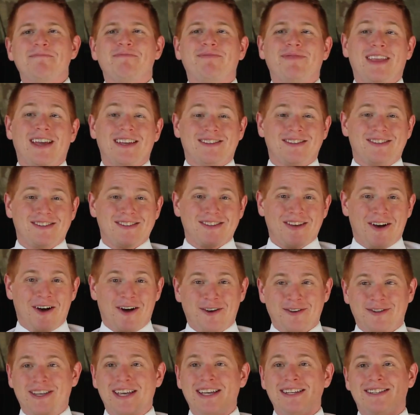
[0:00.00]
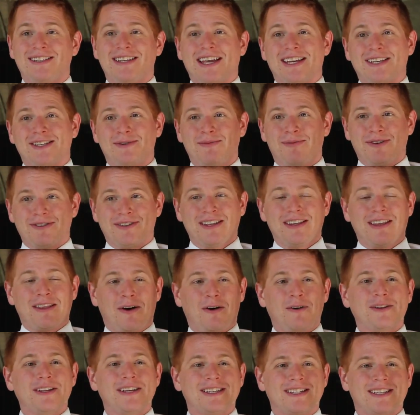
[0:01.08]
And that's All Saints' Day. It's supposedly the
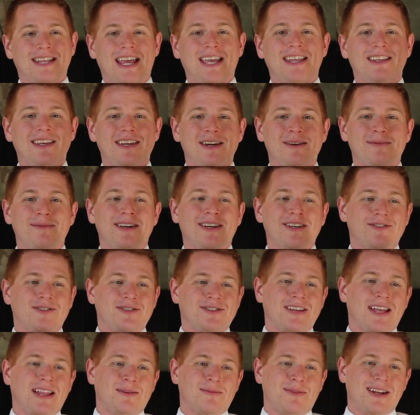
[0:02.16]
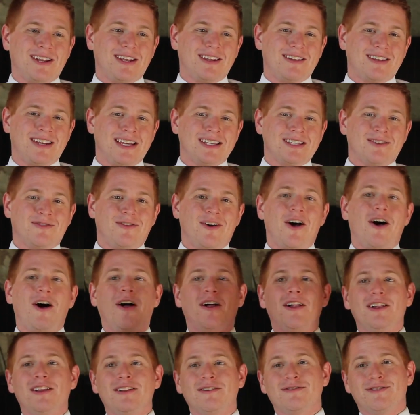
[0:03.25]
holiest day in the year because you're celebrating the days of
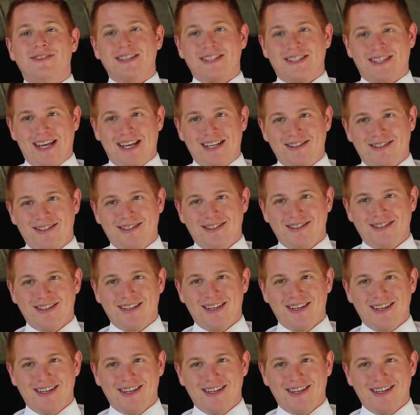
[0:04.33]
all of the saints.